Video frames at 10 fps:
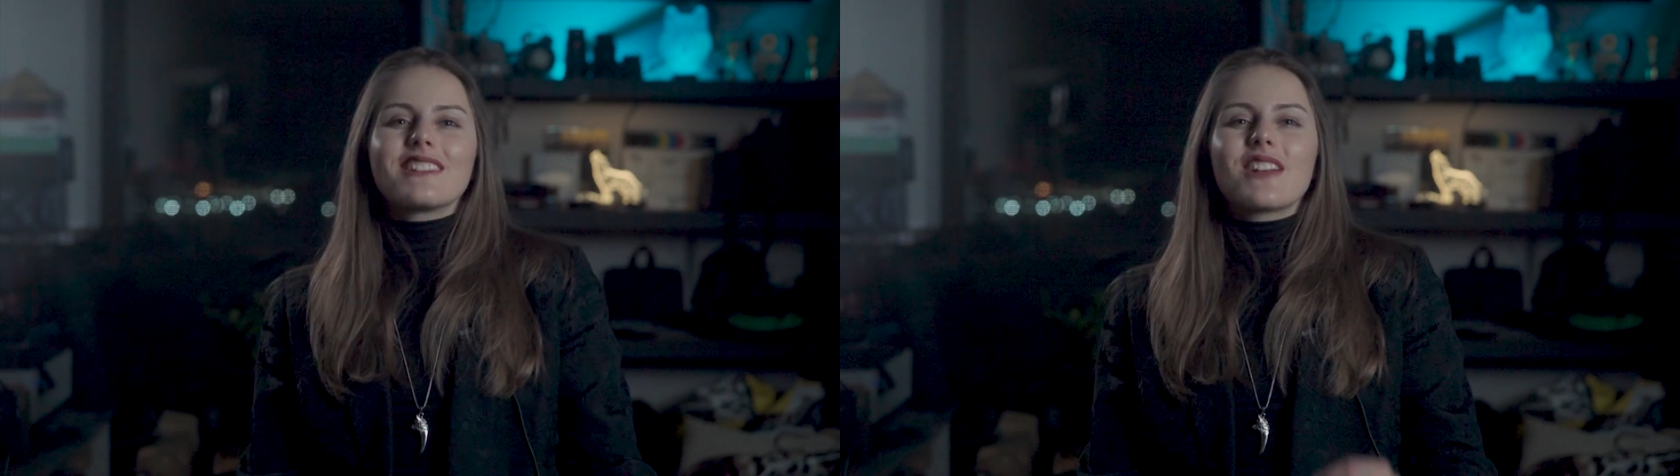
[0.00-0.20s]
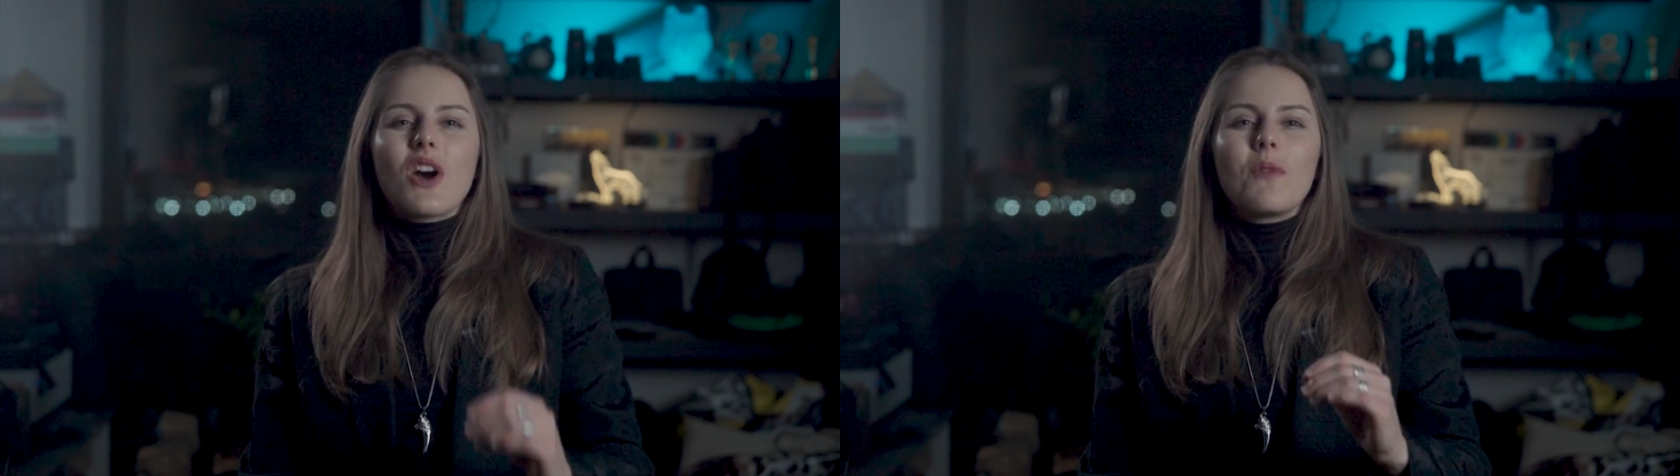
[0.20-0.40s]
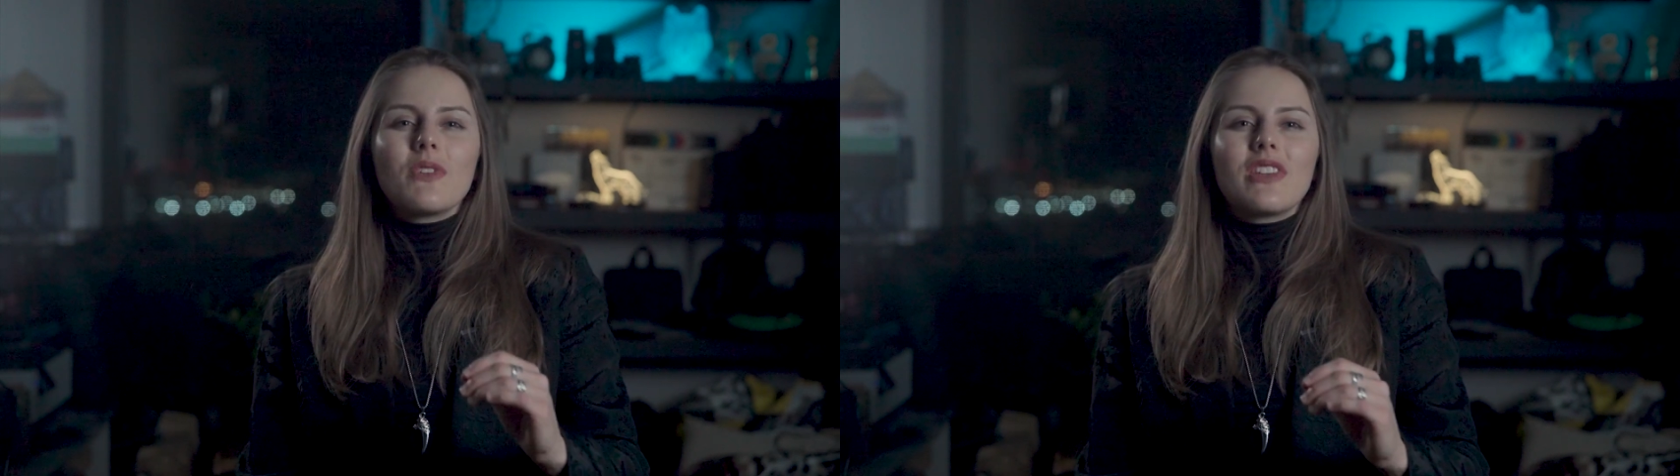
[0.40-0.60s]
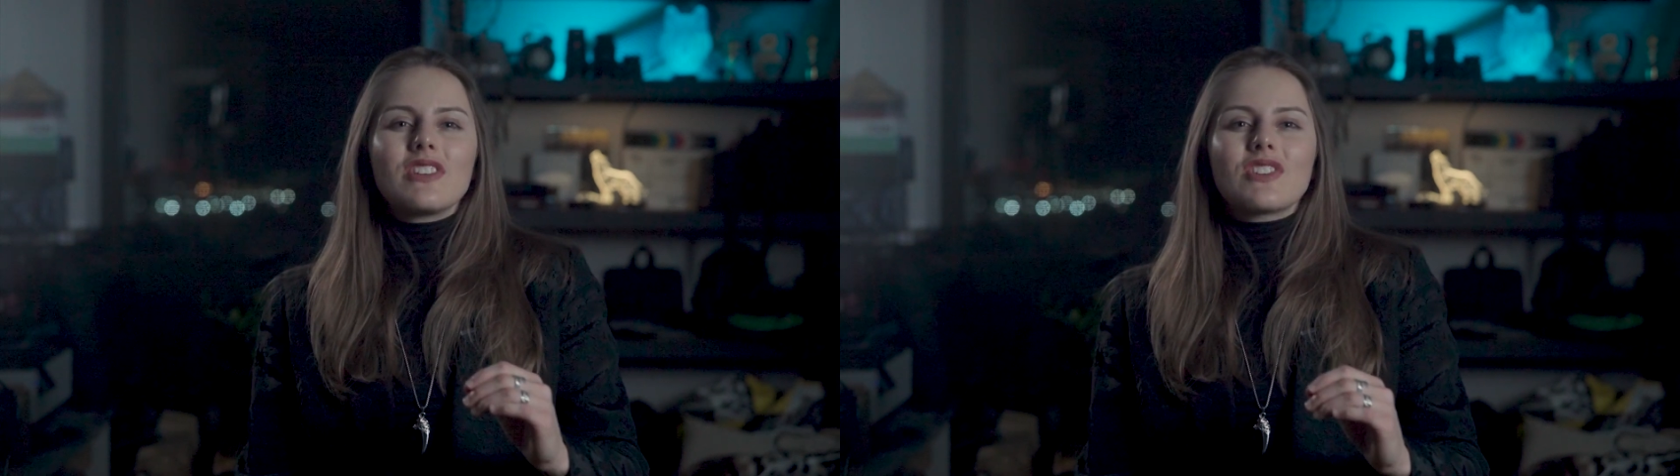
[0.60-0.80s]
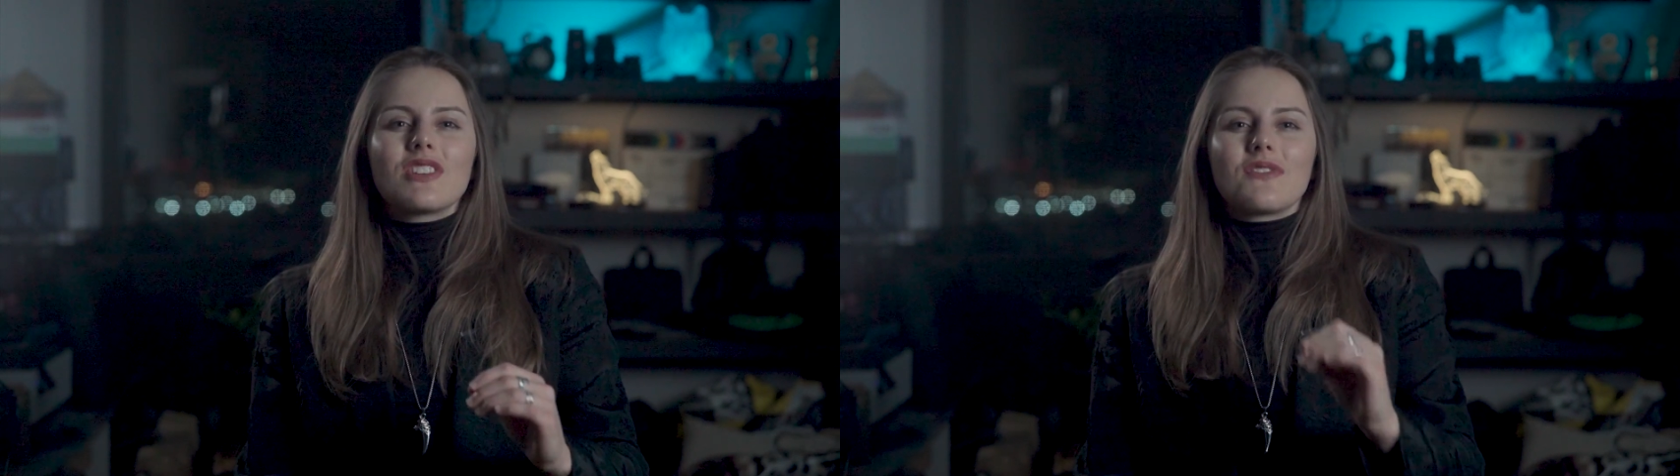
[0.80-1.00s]
is a
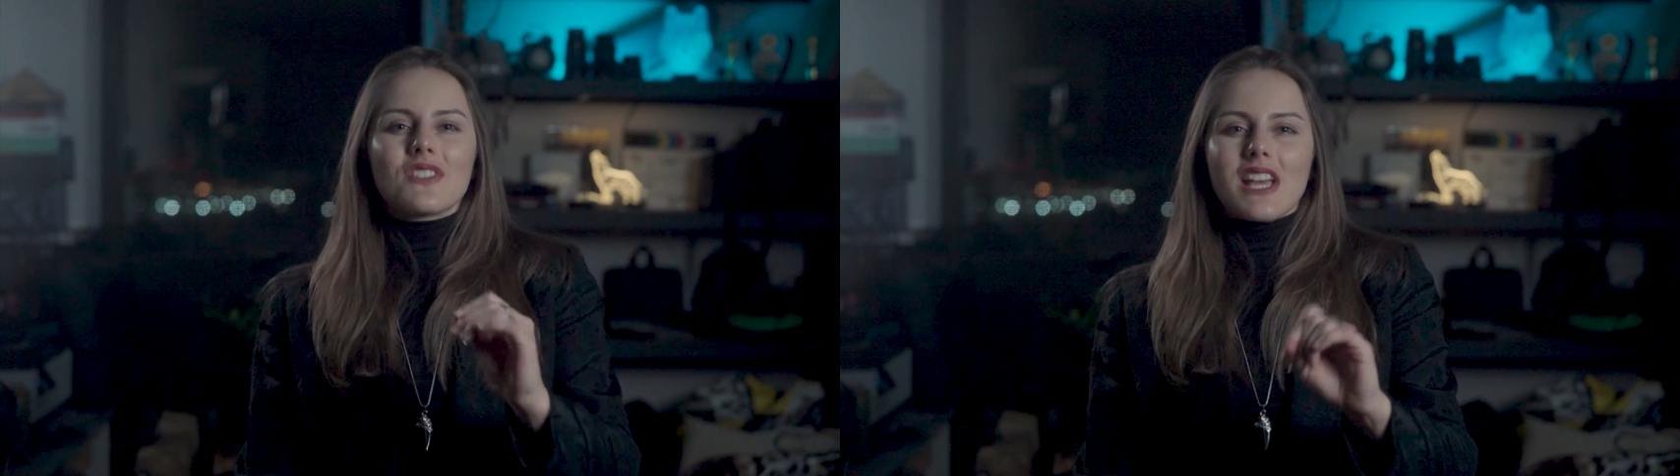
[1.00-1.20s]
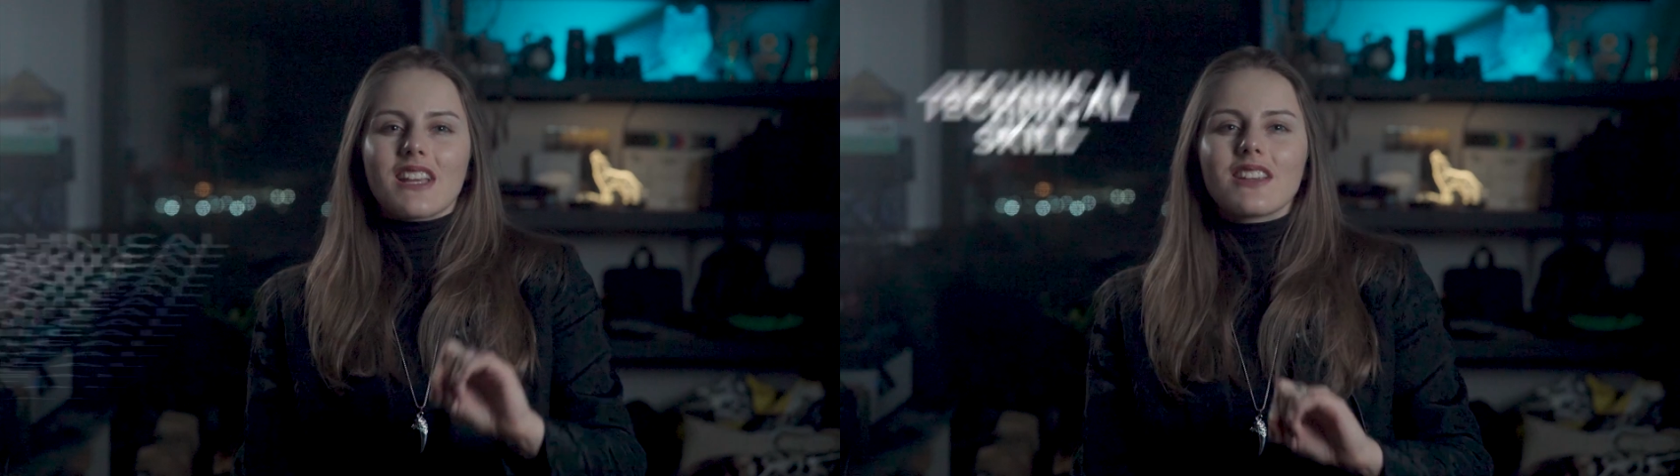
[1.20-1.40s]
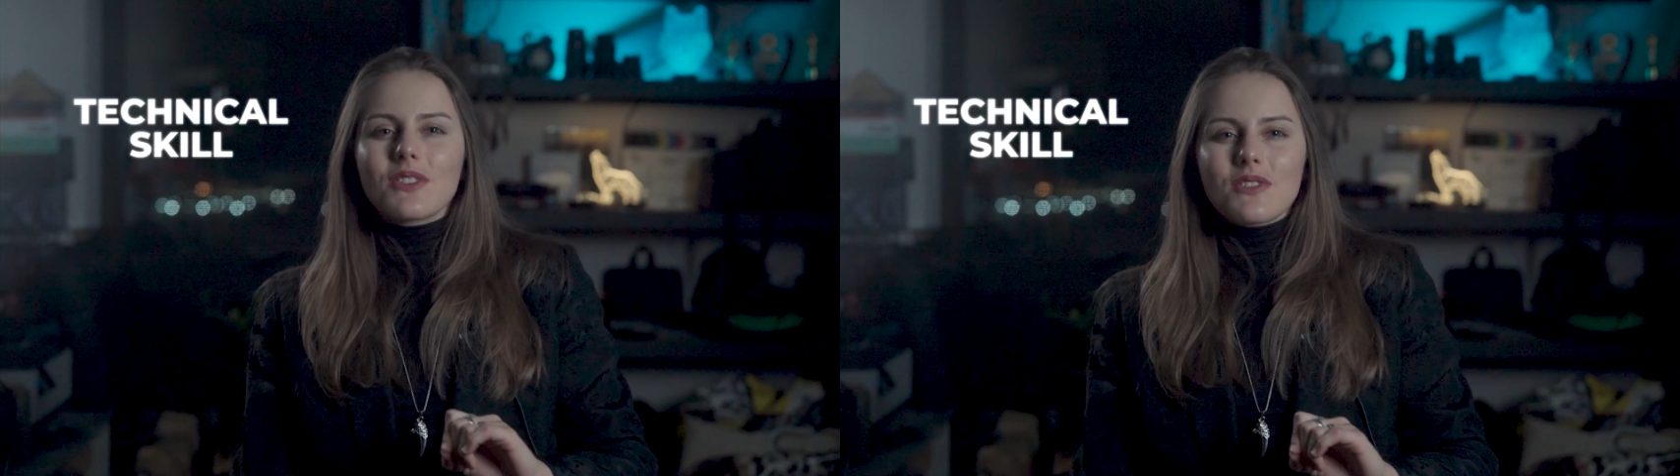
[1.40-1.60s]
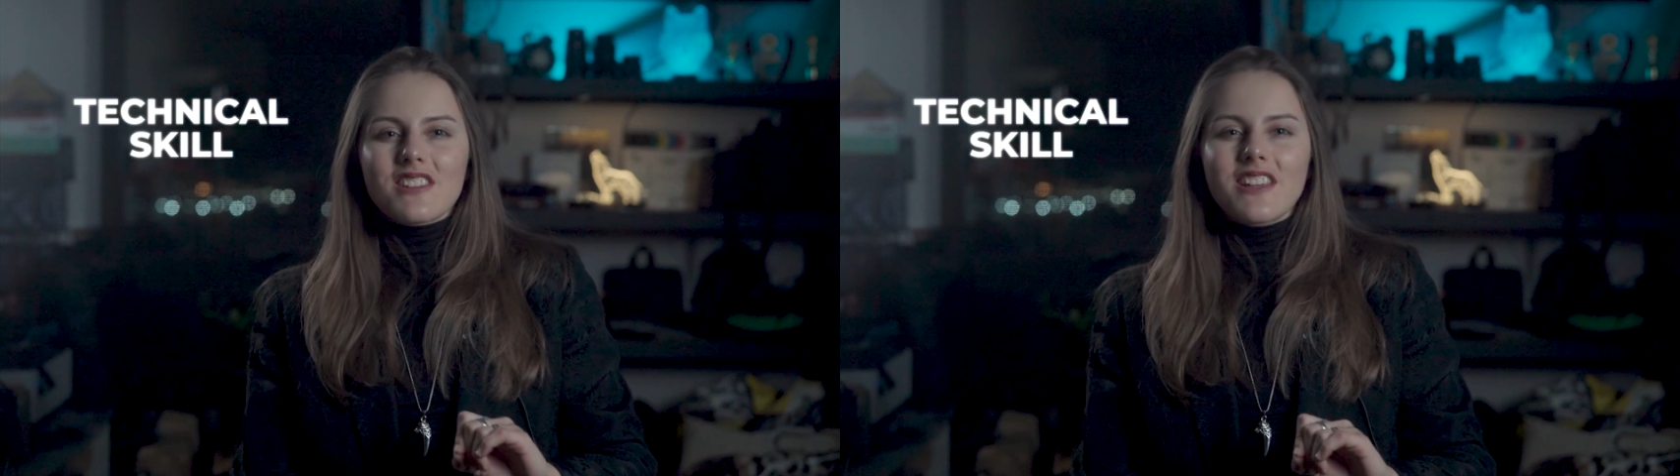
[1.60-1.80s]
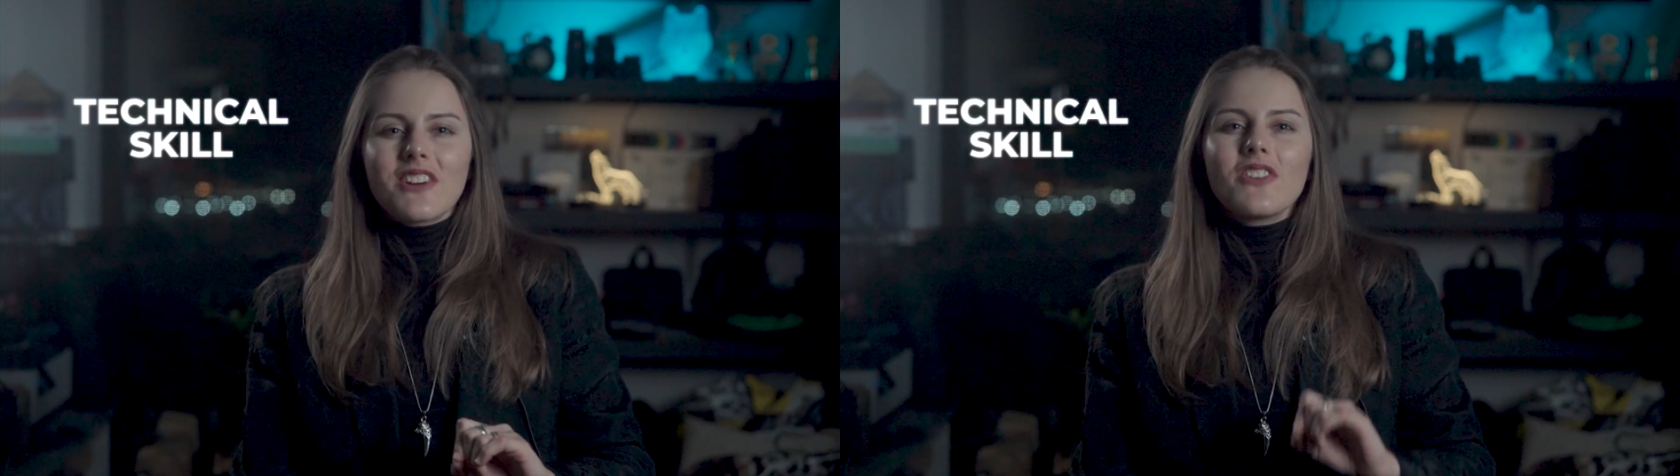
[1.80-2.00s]
combination of technical
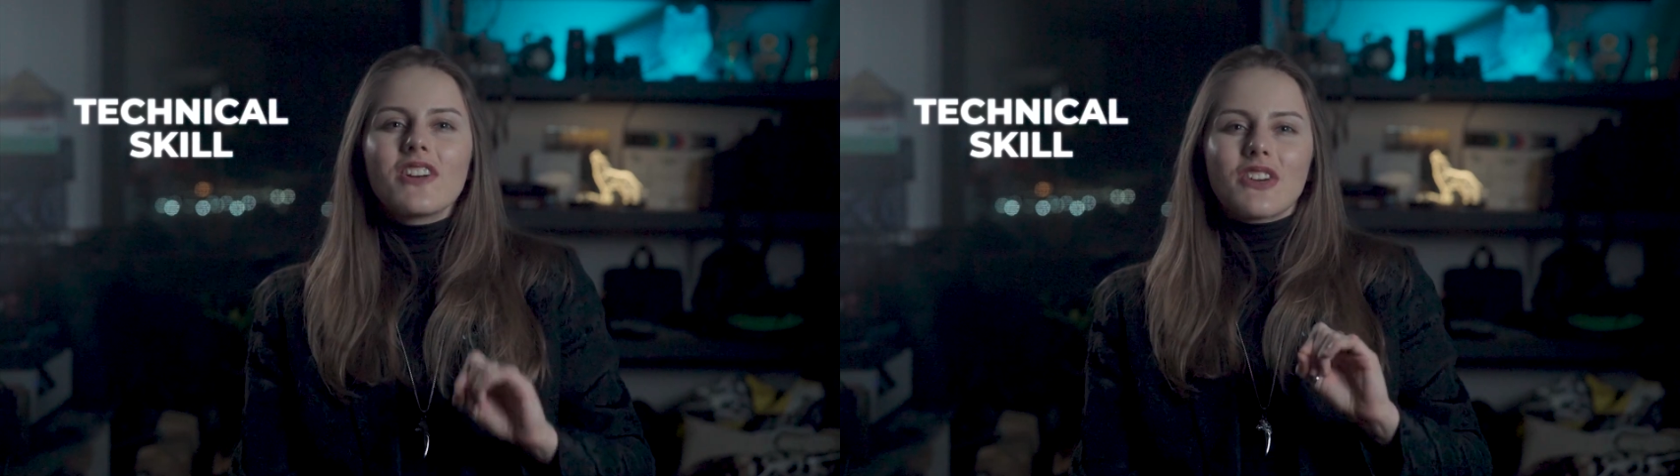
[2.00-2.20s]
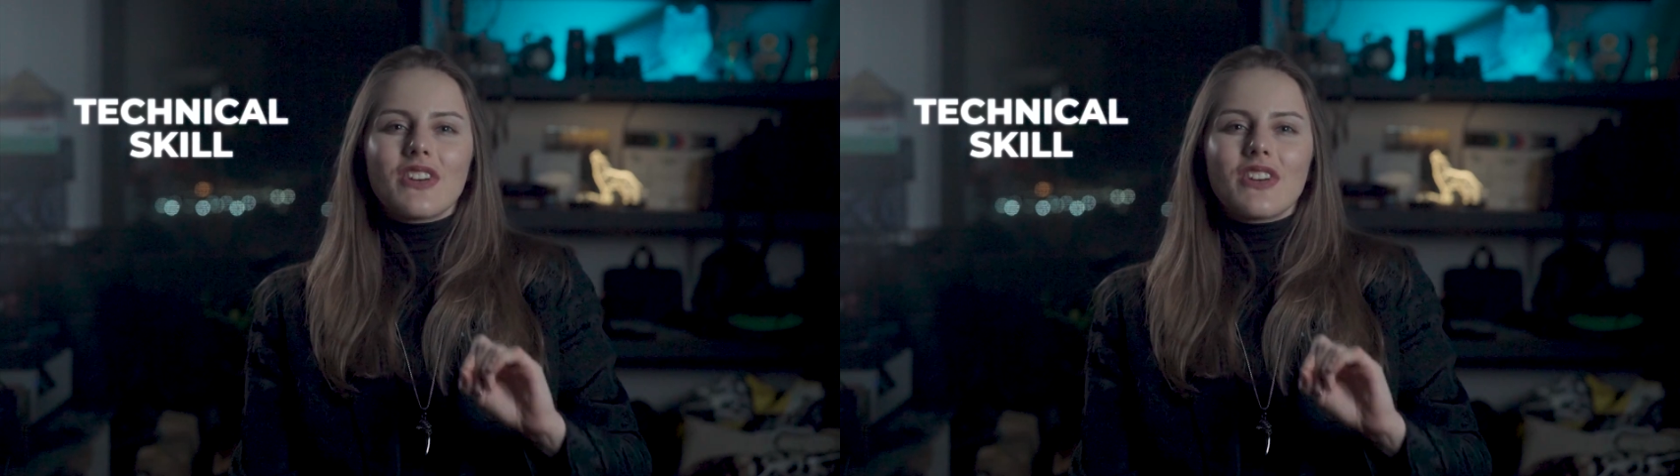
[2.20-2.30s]
skill,